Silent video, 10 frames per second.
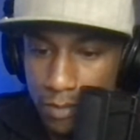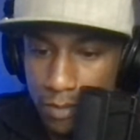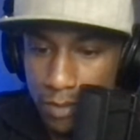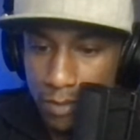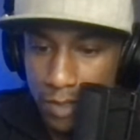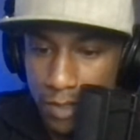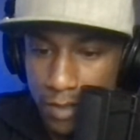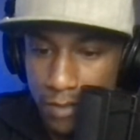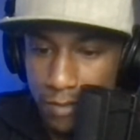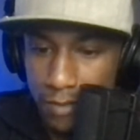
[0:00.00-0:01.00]
There we
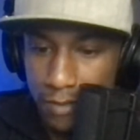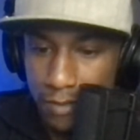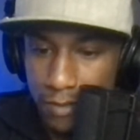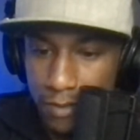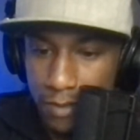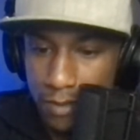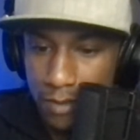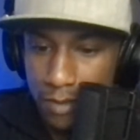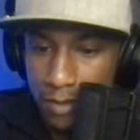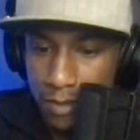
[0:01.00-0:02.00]
go.
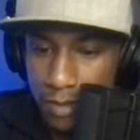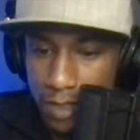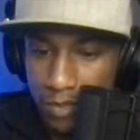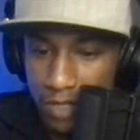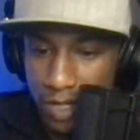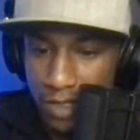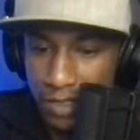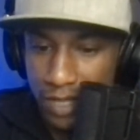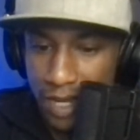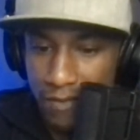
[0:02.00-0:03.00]
And I'm trying to
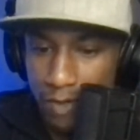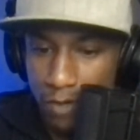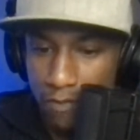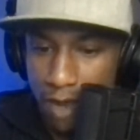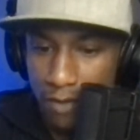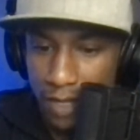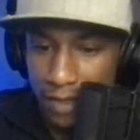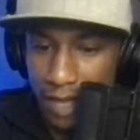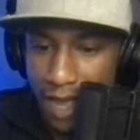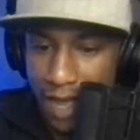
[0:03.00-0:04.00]
just kind of go around like
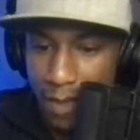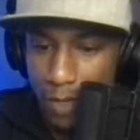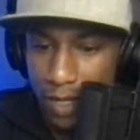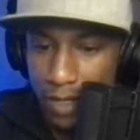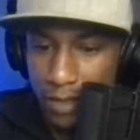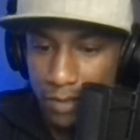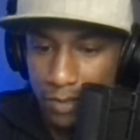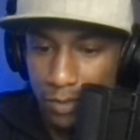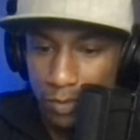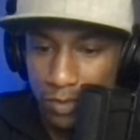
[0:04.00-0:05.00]
the highway
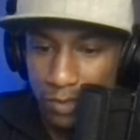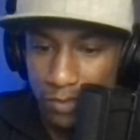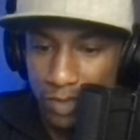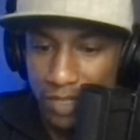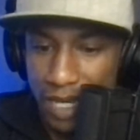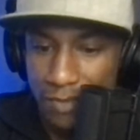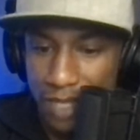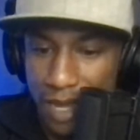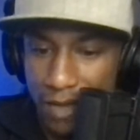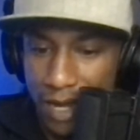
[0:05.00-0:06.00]
too. So sometimes
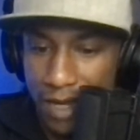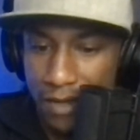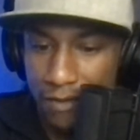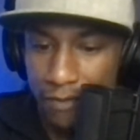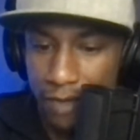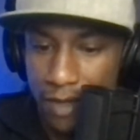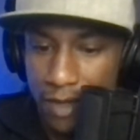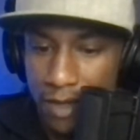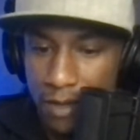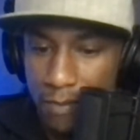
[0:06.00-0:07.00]
I'll kind of
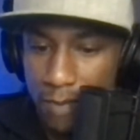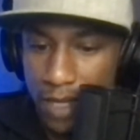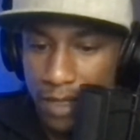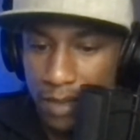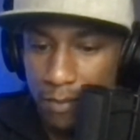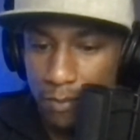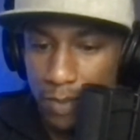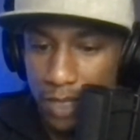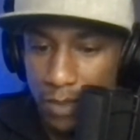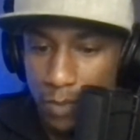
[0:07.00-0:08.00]
make it
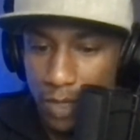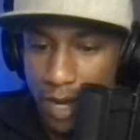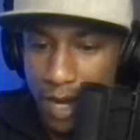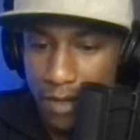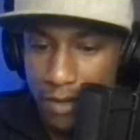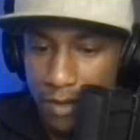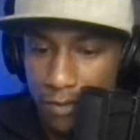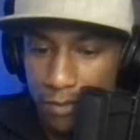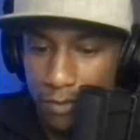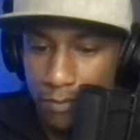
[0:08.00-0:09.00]
be where I
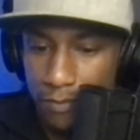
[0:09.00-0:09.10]
know